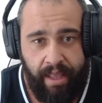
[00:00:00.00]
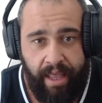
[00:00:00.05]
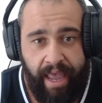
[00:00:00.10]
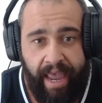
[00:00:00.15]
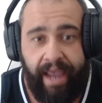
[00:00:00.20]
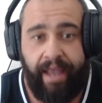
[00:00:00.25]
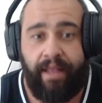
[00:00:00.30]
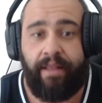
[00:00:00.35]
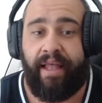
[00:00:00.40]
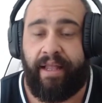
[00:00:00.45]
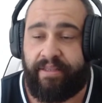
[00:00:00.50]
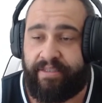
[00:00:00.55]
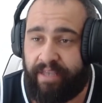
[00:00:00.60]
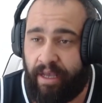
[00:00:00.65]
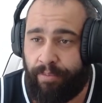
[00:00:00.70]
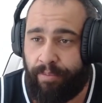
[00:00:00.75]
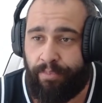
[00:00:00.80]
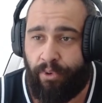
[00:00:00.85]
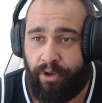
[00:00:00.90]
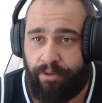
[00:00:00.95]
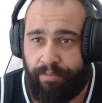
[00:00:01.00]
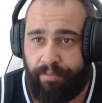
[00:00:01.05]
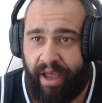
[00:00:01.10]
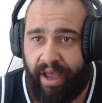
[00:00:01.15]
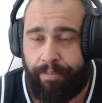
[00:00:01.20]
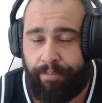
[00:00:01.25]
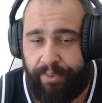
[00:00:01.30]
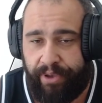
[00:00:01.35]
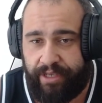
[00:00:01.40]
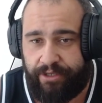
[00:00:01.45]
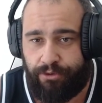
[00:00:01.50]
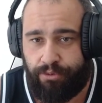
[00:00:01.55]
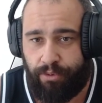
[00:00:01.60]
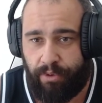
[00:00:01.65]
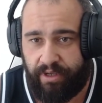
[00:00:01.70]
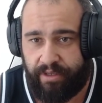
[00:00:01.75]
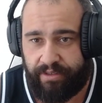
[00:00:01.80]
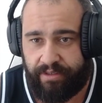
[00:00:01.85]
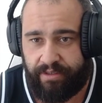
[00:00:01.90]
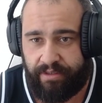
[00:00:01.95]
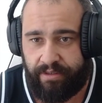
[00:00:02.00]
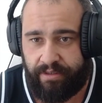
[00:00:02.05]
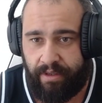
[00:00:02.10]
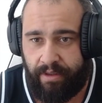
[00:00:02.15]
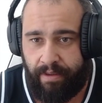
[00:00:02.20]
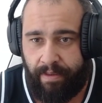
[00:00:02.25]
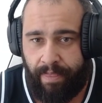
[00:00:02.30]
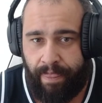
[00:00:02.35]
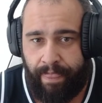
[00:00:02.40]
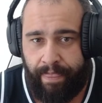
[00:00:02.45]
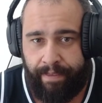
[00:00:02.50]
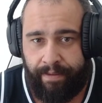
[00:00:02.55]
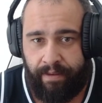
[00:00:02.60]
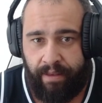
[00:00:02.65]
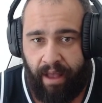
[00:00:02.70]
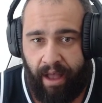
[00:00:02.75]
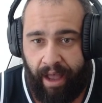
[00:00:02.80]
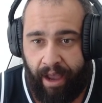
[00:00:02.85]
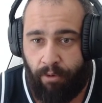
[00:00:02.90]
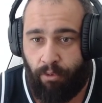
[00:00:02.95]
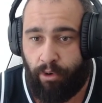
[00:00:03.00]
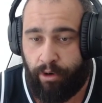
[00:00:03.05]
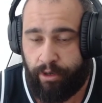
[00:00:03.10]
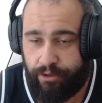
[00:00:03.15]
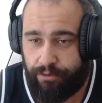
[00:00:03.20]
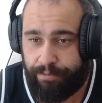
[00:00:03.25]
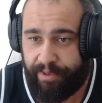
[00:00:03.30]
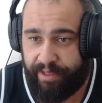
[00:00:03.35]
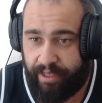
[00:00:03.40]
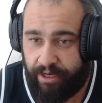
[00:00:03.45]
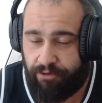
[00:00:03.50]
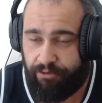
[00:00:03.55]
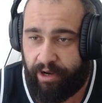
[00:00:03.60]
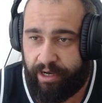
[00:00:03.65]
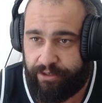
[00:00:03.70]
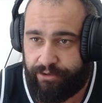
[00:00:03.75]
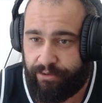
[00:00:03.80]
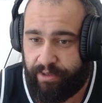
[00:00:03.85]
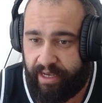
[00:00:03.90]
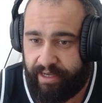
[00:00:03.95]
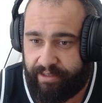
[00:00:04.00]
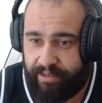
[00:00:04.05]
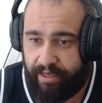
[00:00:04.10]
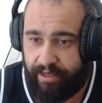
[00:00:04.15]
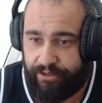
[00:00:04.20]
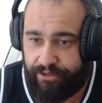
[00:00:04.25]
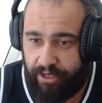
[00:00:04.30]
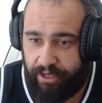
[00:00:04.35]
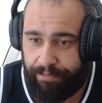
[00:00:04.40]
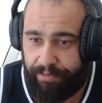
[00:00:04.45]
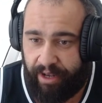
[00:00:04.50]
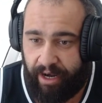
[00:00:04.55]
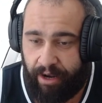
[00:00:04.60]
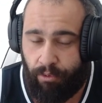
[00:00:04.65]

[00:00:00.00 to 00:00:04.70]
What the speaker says: And at some point, my pitch was, I wanted to be the greatest United States champion.